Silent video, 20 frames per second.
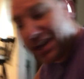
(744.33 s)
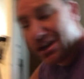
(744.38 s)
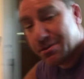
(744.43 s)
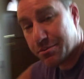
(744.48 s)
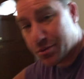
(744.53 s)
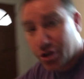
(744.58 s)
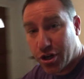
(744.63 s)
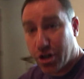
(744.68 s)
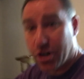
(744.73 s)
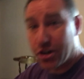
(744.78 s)

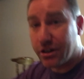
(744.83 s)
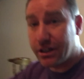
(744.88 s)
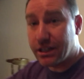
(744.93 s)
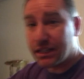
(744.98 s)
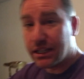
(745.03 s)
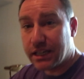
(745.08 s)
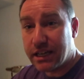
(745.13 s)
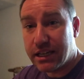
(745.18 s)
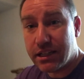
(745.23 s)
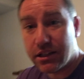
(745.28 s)
am
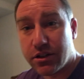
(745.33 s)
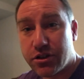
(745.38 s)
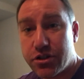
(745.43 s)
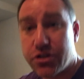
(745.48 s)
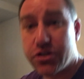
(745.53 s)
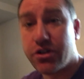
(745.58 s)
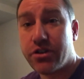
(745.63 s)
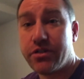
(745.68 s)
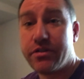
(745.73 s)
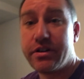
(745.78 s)
currently
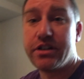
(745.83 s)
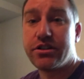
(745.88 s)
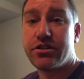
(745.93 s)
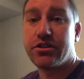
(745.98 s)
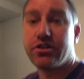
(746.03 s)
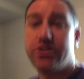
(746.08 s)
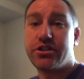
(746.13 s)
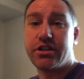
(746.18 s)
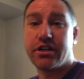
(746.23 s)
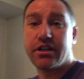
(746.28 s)

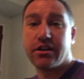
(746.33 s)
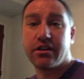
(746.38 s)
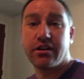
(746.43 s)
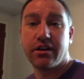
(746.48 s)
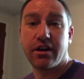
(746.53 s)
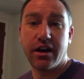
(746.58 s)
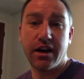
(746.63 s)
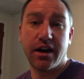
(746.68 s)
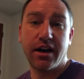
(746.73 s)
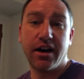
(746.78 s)

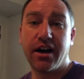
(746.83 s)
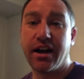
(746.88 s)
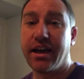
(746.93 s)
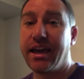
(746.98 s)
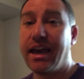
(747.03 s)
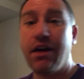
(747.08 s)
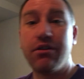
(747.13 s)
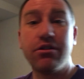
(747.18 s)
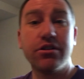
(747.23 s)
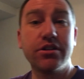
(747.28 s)
researching
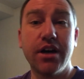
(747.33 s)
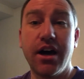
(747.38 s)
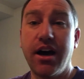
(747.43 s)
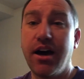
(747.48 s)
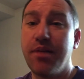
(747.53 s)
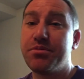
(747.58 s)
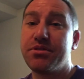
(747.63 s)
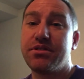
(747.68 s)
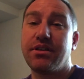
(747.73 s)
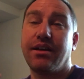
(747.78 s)

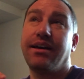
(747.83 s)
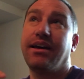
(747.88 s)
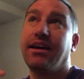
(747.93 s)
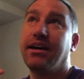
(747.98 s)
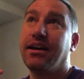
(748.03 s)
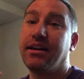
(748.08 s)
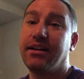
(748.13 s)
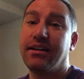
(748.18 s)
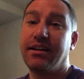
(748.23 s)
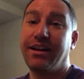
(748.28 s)
countertops
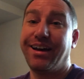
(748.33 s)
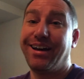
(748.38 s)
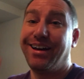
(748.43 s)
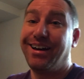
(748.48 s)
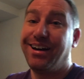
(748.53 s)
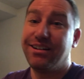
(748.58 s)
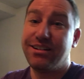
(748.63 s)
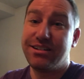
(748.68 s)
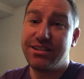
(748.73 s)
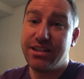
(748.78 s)
and
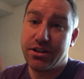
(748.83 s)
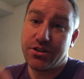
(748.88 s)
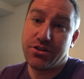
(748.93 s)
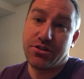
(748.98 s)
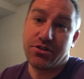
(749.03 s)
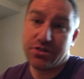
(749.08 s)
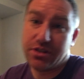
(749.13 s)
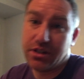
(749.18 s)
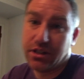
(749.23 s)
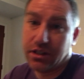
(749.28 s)
how to
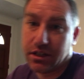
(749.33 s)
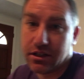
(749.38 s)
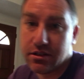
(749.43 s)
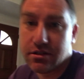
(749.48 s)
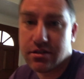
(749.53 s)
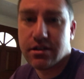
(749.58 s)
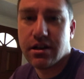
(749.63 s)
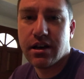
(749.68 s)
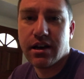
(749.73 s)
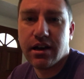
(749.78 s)
texture
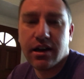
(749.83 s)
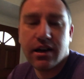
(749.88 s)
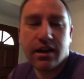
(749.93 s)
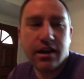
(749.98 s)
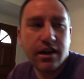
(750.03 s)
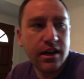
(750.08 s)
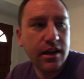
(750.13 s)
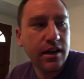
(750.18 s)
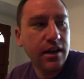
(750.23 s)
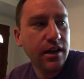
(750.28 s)
ceilings
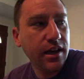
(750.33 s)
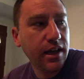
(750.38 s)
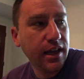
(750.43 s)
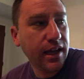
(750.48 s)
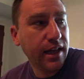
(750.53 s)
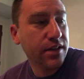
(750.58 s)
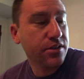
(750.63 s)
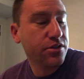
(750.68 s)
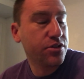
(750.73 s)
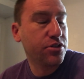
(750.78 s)

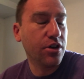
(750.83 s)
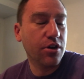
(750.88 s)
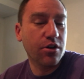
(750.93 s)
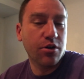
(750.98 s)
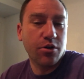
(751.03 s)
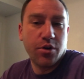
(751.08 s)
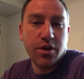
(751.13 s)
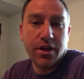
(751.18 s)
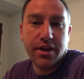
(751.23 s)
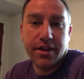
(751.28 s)

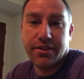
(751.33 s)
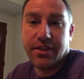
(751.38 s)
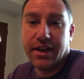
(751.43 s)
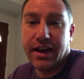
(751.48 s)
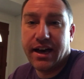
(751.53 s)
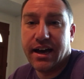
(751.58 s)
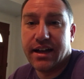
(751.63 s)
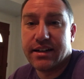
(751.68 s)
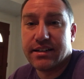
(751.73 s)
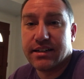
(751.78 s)
so
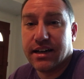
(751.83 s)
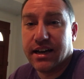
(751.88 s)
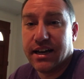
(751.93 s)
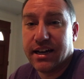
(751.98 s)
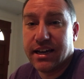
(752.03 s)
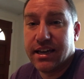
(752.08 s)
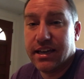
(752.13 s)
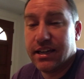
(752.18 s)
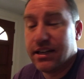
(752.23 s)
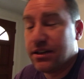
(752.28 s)
that I
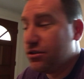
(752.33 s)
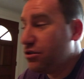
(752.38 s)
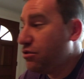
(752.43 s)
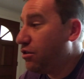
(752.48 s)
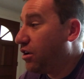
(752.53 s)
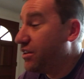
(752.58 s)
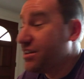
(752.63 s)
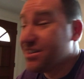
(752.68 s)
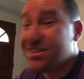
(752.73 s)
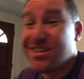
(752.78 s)
can do
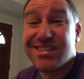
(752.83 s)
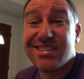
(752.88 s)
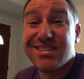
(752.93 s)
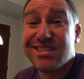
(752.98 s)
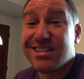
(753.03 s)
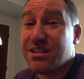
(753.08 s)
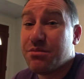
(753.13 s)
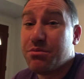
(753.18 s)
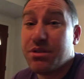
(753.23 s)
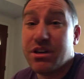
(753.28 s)
all this. This is
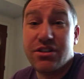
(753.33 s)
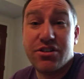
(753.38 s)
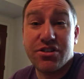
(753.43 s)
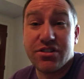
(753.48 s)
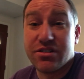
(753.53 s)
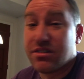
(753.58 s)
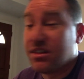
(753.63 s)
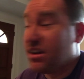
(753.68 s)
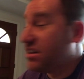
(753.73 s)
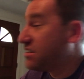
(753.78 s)
gonna be
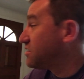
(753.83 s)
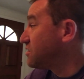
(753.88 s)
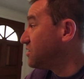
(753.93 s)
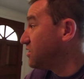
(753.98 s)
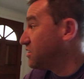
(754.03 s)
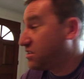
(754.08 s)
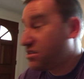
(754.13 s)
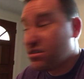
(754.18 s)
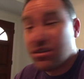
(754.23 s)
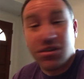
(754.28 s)

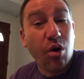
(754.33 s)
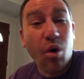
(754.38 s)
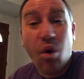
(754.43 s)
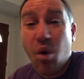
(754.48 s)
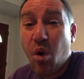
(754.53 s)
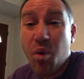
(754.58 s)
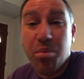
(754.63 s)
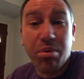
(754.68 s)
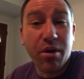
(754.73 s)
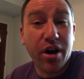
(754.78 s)
the
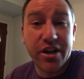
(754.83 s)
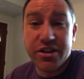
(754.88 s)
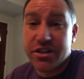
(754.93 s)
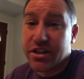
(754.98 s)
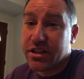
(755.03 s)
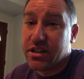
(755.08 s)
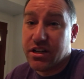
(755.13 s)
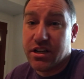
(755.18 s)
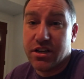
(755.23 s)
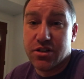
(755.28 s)
whole
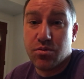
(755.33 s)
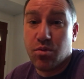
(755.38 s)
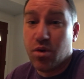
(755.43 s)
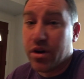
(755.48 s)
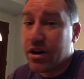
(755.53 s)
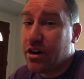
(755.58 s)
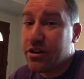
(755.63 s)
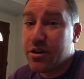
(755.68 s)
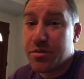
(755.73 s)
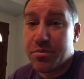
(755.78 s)
project is
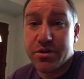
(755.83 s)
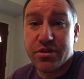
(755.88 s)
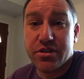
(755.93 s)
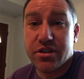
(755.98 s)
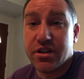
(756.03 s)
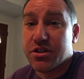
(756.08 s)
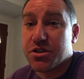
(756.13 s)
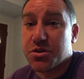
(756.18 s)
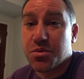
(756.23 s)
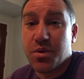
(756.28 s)

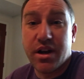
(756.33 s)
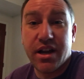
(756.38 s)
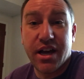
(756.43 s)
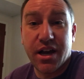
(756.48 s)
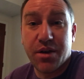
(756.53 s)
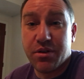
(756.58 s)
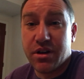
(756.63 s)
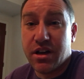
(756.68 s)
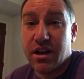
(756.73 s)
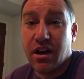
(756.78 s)
100% sweat
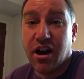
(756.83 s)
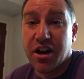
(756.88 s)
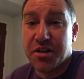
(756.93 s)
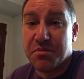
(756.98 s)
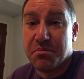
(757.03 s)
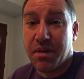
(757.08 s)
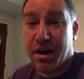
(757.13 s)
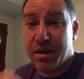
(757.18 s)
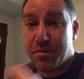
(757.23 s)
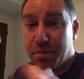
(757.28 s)
equity on
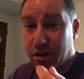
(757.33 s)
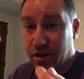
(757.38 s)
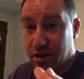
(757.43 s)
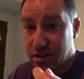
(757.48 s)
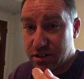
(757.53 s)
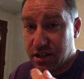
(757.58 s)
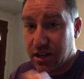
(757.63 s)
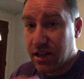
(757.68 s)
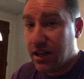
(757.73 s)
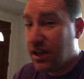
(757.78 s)
my part.